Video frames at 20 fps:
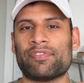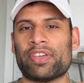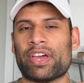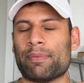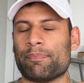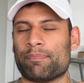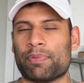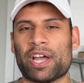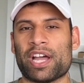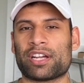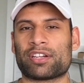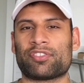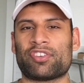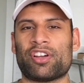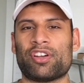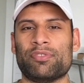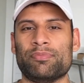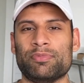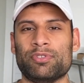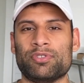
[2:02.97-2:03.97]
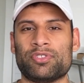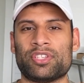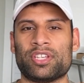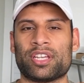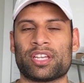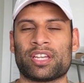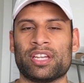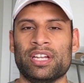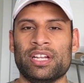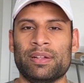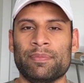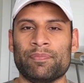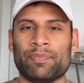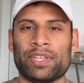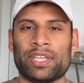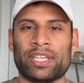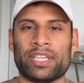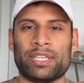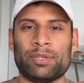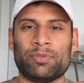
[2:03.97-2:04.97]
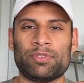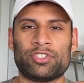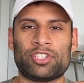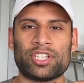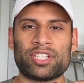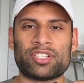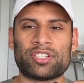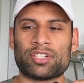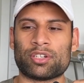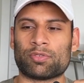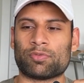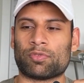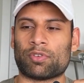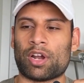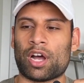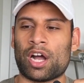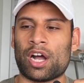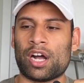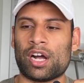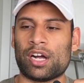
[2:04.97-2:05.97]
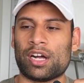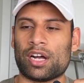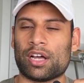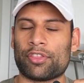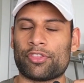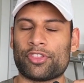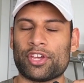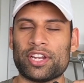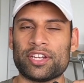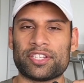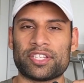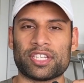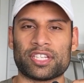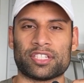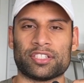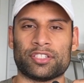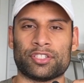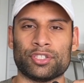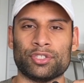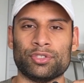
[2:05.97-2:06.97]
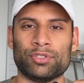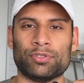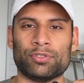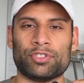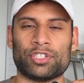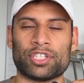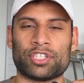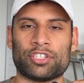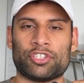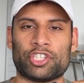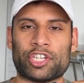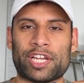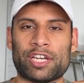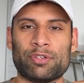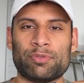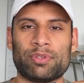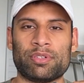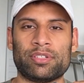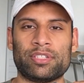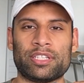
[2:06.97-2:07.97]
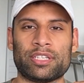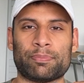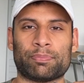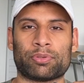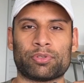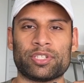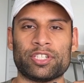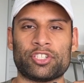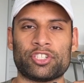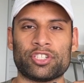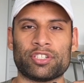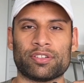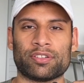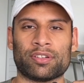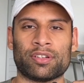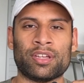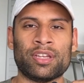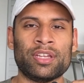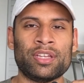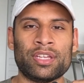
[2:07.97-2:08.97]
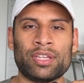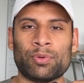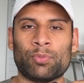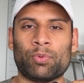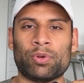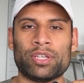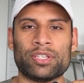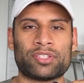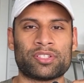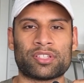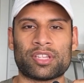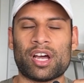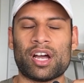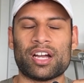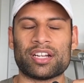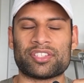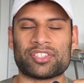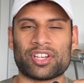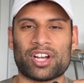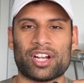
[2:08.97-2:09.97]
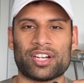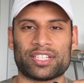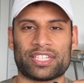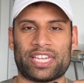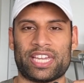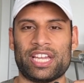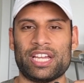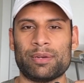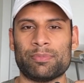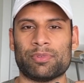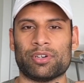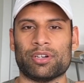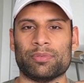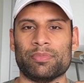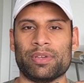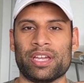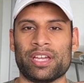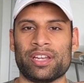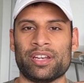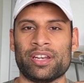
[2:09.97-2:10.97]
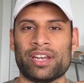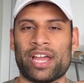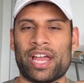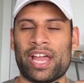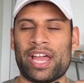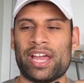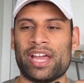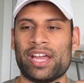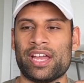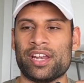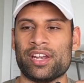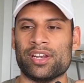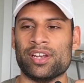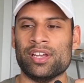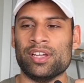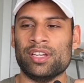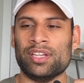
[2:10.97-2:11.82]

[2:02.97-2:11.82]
that background music. He was just a raw, authentic dude, just genuinely preaching his thoughts on camera, man. And